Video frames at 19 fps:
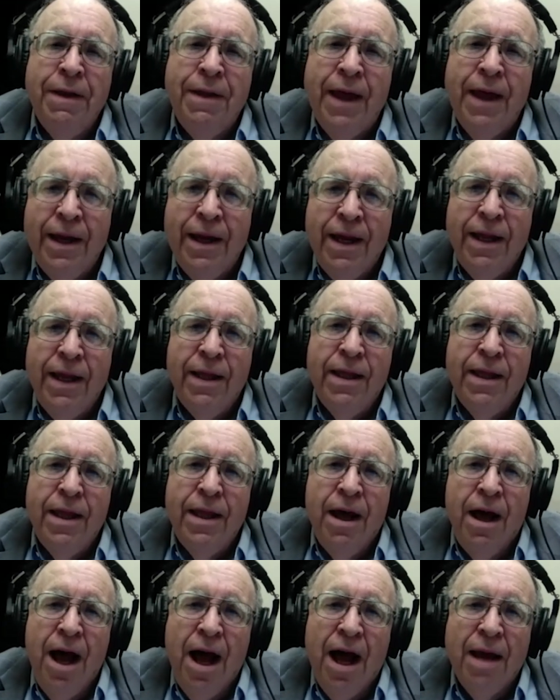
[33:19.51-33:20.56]
that in
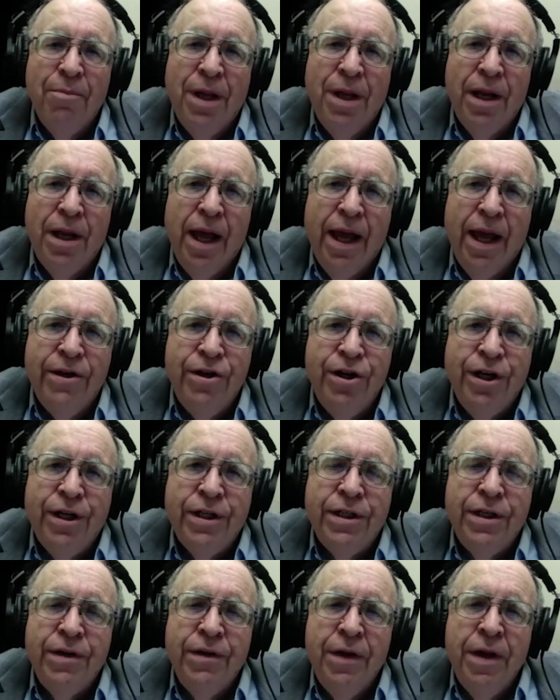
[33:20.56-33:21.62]
the High Middle
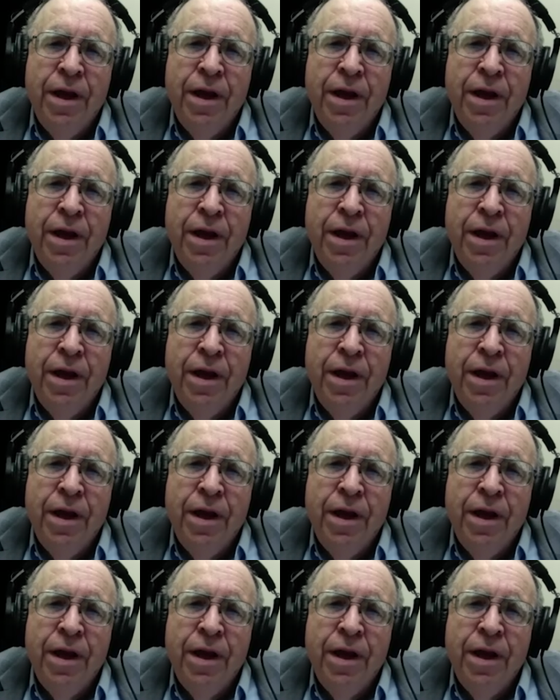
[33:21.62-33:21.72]
Ages,